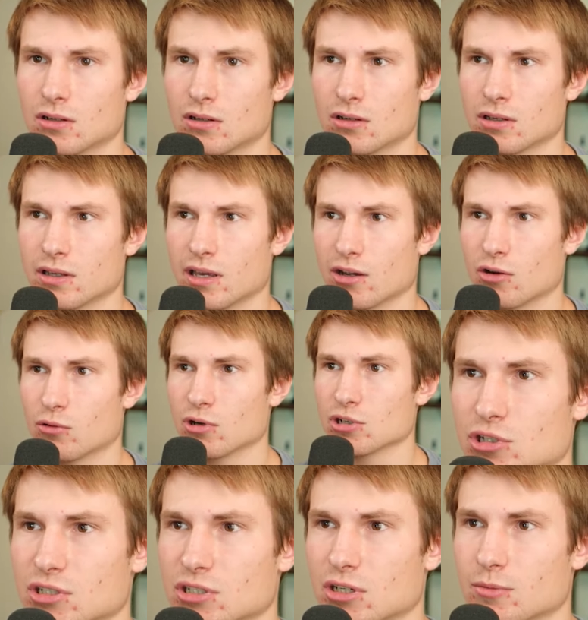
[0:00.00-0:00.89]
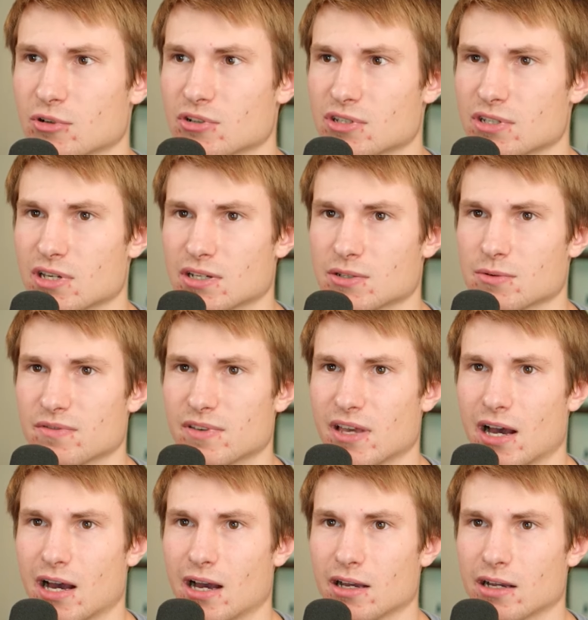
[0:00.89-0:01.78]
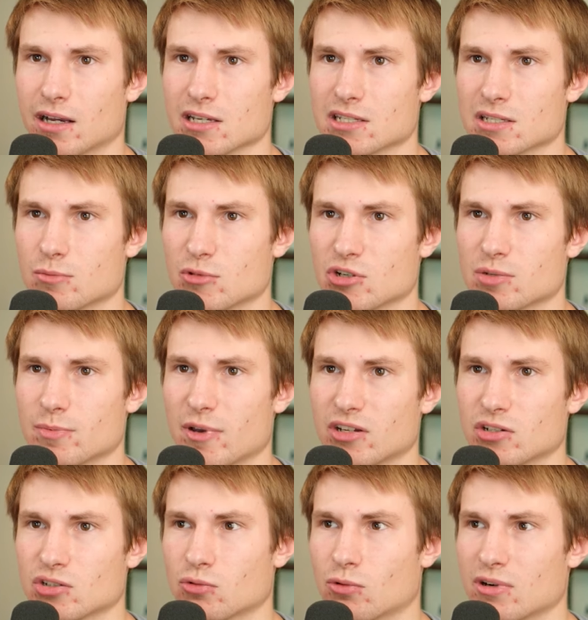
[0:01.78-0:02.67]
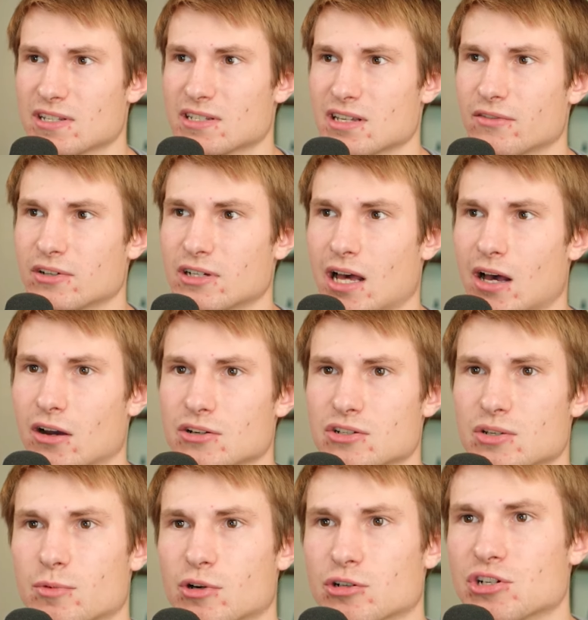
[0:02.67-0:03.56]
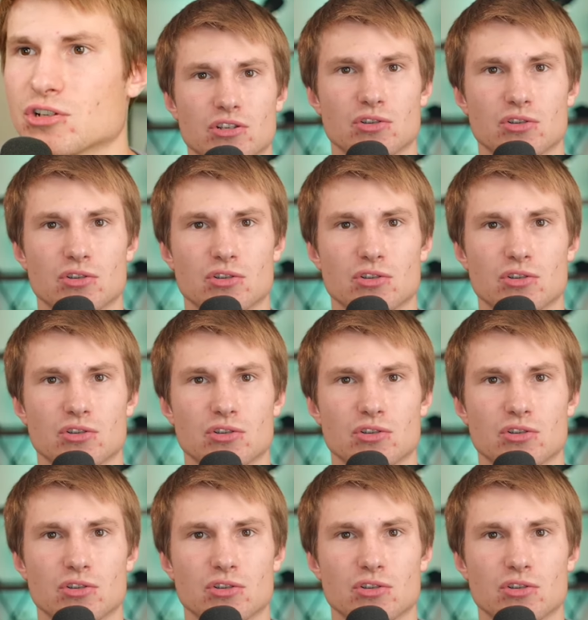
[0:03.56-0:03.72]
Okay, question number 6, we've got a customer spent $27 to purchase